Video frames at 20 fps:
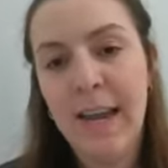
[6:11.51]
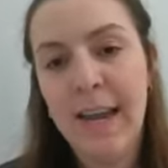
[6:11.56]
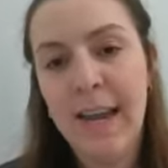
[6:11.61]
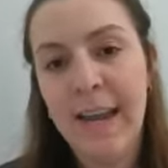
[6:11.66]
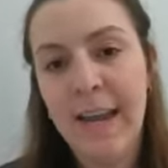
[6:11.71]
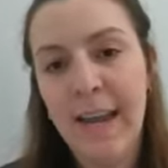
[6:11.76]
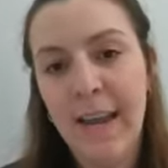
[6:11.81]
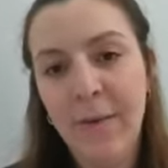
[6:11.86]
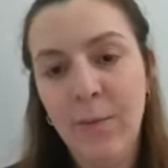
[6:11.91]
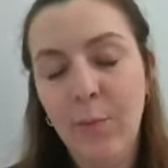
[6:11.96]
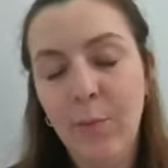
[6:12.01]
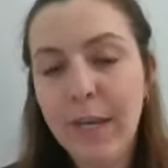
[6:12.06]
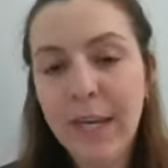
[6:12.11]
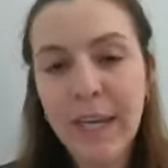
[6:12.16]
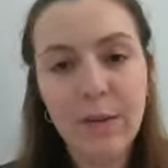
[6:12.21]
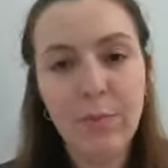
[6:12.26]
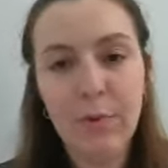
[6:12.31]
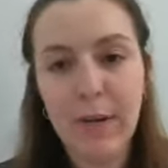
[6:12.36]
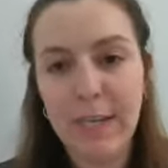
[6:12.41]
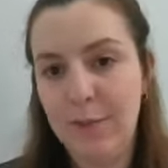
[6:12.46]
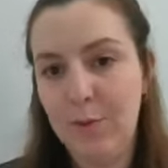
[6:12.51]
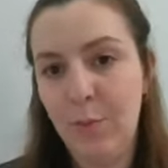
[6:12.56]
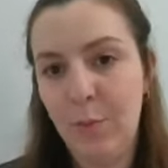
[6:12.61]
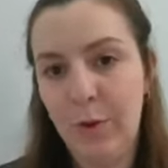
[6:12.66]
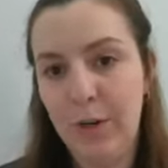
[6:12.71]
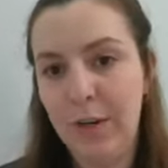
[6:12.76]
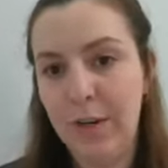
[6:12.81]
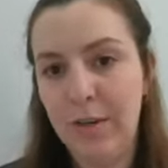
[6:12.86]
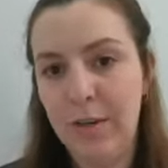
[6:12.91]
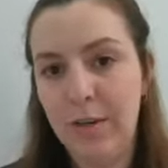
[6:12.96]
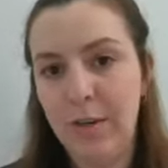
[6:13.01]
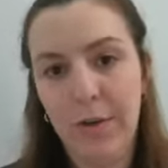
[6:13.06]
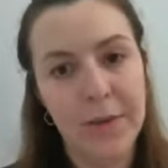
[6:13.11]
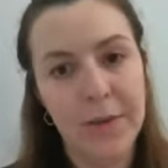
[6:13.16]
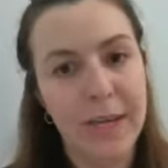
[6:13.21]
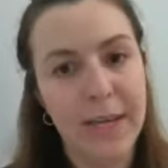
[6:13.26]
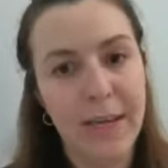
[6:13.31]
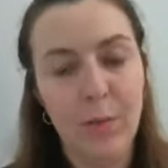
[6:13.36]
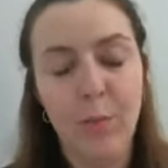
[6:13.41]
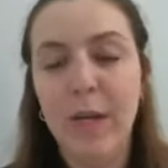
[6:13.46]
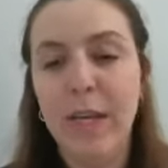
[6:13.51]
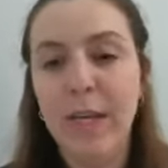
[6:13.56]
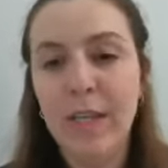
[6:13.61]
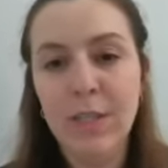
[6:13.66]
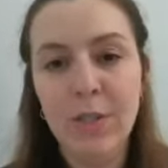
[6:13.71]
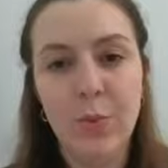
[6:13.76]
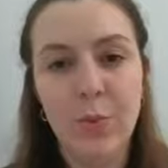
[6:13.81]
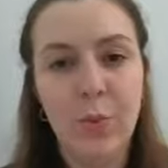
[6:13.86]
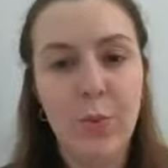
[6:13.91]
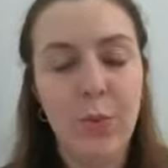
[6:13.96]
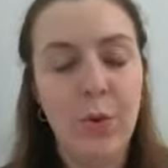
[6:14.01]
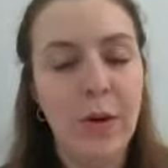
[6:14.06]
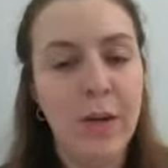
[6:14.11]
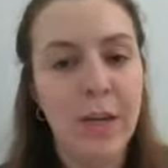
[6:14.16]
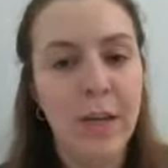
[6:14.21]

and we get right to work. Okay, we can do